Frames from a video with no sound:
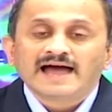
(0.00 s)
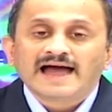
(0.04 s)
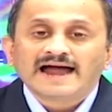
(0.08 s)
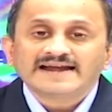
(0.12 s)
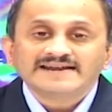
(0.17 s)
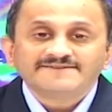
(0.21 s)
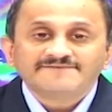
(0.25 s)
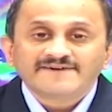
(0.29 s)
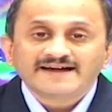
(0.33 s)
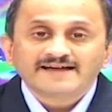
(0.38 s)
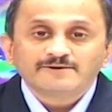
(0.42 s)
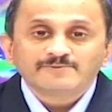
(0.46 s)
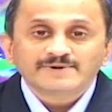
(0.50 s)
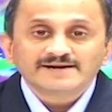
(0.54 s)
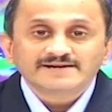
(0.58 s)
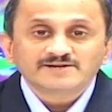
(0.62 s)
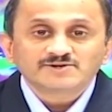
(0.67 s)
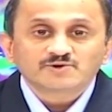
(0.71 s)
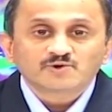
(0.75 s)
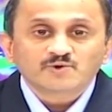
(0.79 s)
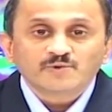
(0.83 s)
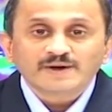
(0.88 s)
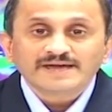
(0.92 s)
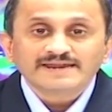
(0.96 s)
and if I were
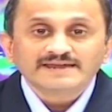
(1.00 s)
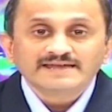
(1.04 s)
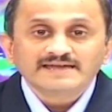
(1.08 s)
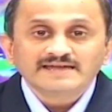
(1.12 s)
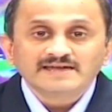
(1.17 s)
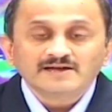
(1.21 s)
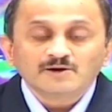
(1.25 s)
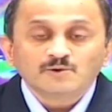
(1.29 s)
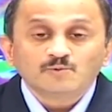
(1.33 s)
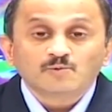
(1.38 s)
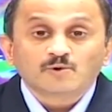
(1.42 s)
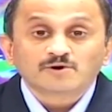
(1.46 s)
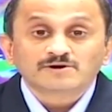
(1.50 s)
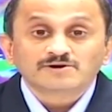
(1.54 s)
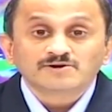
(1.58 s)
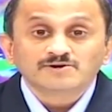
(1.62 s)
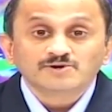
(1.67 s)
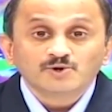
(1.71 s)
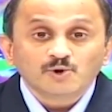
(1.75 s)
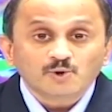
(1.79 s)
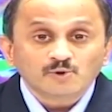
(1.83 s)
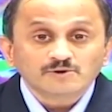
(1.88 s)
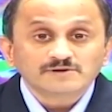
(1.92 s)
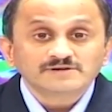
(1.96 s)
to query what
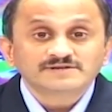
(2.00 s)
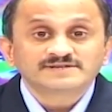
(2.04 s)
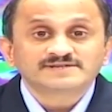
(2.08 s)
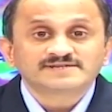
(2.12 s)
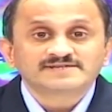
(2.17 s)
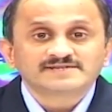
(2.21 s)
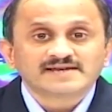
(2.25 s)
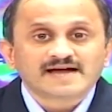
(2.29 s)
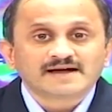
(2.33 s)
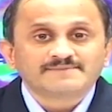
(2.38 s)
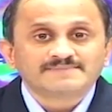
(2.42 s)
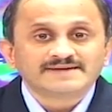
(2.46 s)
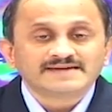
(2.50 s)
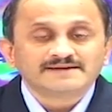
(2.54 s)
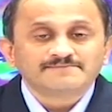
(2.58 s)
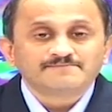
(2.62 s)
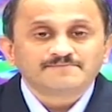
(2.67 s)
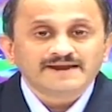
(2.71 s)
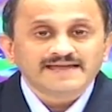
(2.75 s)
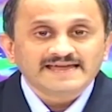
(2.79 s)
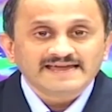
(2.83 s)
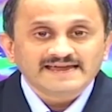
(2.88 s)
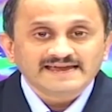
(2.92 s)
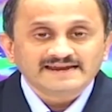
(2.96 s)
notes are being
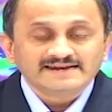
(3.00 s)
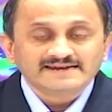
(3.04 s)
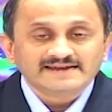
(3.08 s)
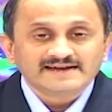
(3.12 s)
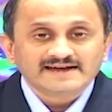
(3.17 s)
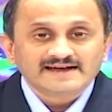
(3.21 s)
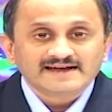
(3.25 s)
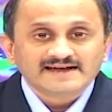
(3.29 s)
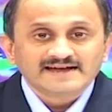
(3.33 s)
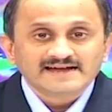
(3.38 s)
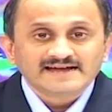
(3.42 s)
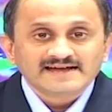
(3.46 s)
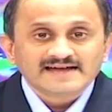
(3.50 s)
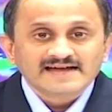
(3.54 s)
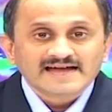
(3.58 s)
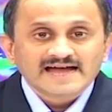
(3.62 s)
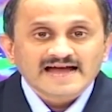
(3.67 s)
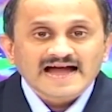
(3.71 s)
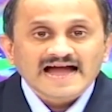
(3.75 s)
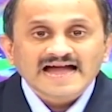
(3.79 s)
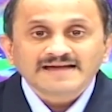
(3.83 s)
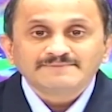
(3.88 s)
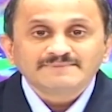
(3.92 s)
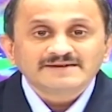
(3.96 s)
played,
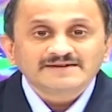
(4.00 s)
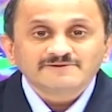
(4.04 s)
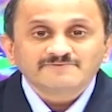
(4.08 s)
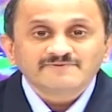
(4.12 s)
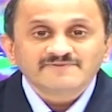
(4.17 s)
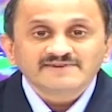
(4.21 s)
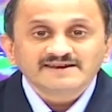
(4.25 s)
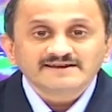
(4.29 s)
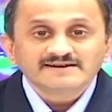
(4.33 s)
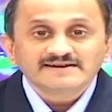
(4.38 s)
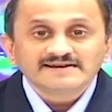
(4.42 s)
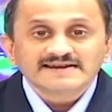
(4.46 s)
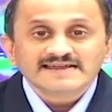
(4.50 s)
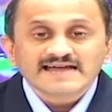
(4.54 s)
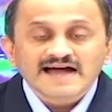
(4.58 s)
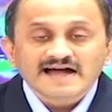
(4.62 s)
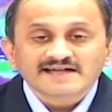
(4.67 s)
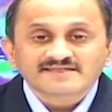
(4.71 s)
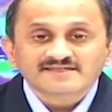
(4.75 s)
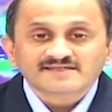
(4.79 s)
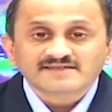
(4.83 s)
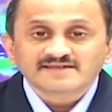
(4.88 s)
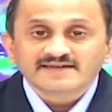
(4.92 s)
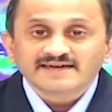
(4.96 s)
I am equivalently
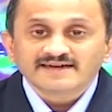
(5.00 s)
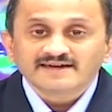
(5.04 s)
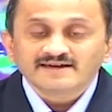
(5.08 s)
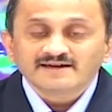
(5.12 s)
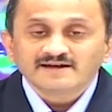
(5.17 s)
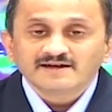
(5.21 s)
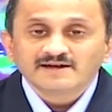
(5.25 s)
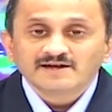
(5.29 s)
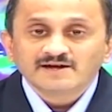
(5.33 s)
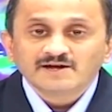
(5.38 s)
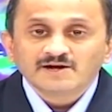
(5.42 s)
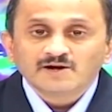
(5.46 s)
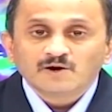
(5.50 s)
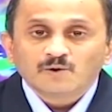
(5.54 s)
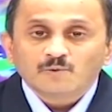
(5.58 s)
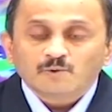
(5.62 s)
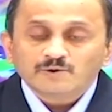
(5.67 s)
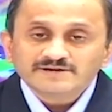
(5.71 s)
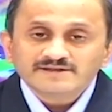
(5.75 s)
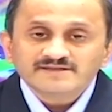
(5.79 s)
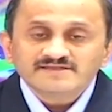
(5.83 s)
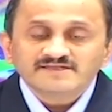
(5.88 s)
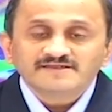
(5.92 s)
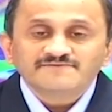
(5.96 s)
asking
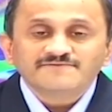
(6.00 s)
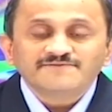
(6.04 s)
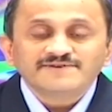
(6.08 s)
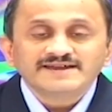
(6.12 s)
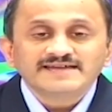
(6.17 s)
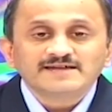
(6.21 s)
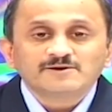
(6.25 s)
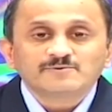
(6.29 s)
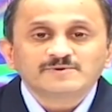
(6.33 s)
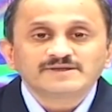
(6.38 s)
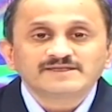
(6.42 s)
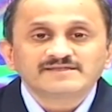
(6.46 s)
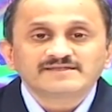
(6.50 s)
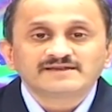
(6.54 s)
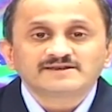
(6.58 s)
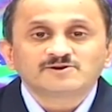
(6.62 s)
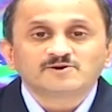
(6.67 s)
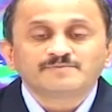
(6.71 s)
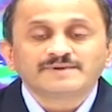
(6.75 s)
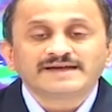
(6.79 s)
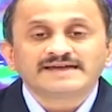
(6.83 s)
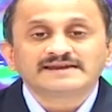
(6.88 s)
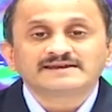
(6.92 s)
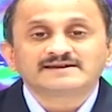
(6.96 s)
what is the frequency
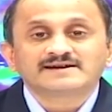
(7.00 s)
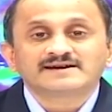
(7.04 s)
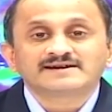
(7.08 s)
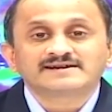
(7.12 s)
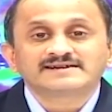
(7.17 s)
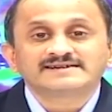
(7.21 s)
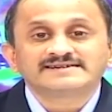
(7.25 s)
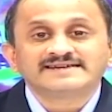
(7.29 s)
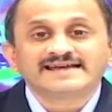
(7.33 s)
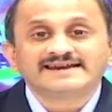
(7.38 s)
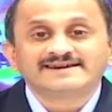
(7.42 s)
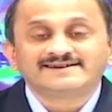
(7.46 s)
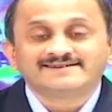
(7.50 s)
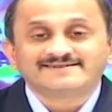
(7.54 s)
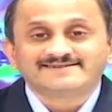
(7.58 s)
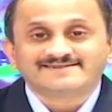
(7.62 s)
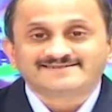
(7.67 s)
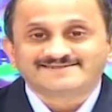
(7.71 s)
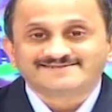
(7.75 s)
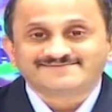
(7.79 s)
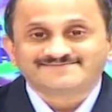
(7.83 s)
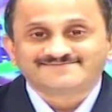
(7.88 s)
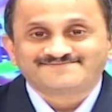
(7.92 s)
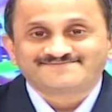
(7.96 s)
domain
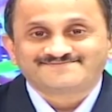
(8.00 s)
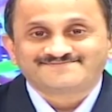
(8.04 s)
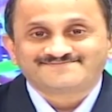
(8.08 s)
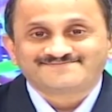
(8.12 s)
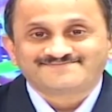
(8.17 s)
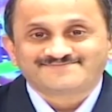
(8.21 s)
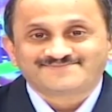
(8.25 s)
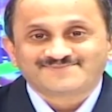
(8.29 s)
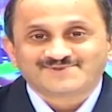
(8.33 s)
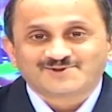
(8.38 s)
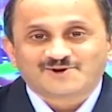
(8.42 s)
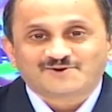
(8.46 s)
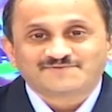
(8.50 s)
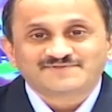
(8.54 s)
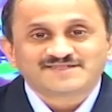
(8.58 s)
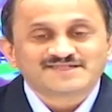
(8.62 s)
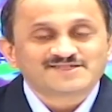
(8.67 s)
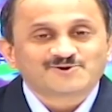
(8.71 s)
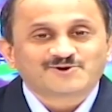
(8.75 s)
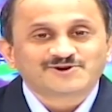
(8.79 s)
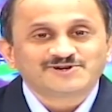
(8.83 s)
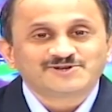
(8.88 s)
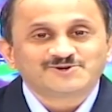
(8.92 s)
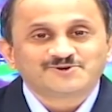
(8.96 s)
content of
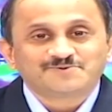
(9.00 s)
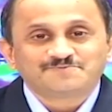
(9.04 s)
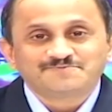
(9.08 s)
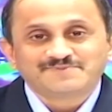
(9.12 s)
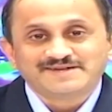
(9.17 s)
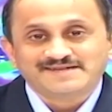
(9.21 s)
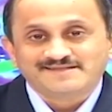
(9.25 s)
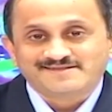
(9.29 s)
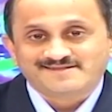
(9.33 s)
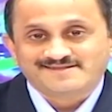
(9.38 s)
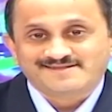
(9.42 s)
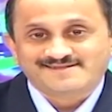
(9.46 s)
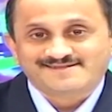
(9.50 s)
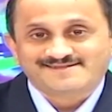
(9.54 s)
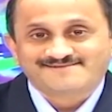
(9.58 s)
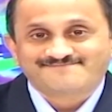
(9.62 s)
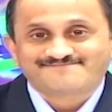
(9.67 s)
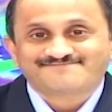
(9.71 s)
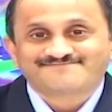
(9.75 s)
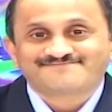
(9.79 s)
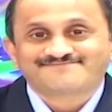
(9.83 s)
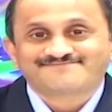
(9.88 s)
this audio piece.